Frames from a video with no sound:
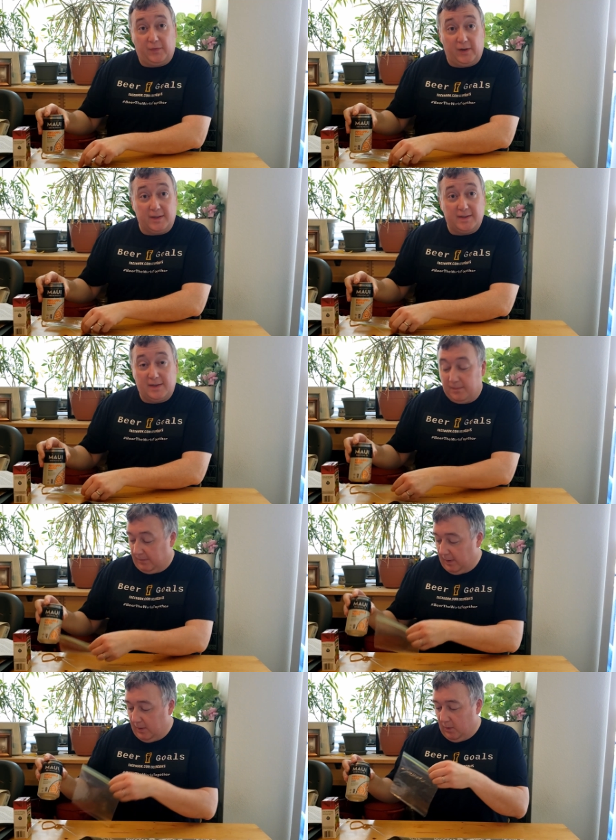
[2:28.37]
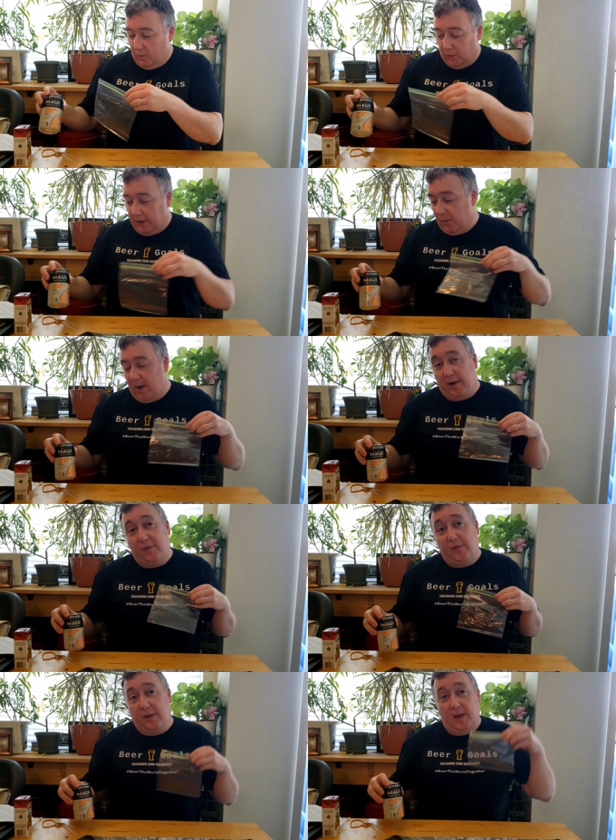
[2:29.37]
first, we're gonna wanna
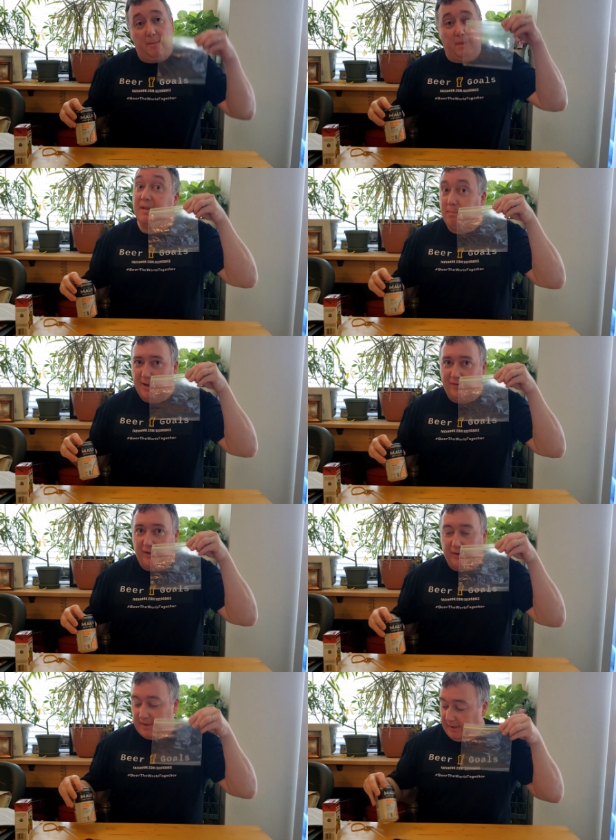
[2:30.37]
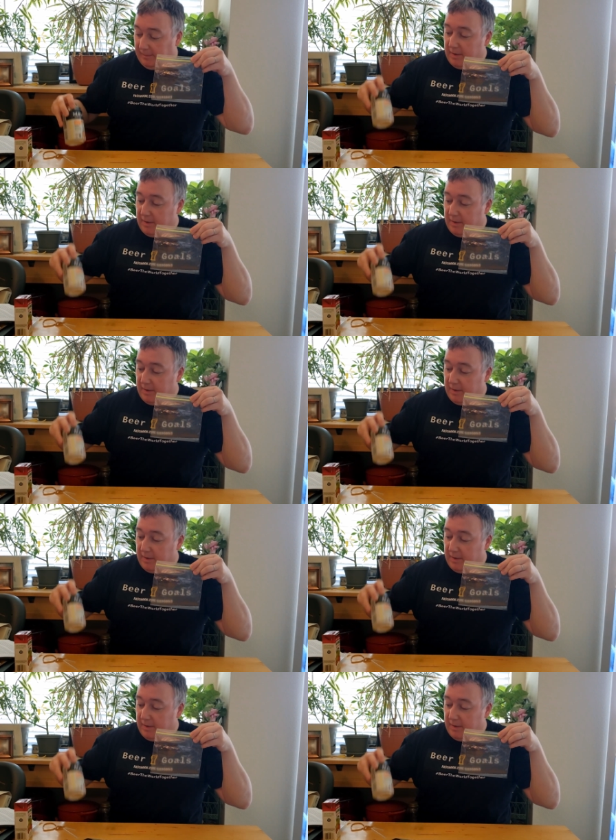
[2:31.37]
fill up the beer filter.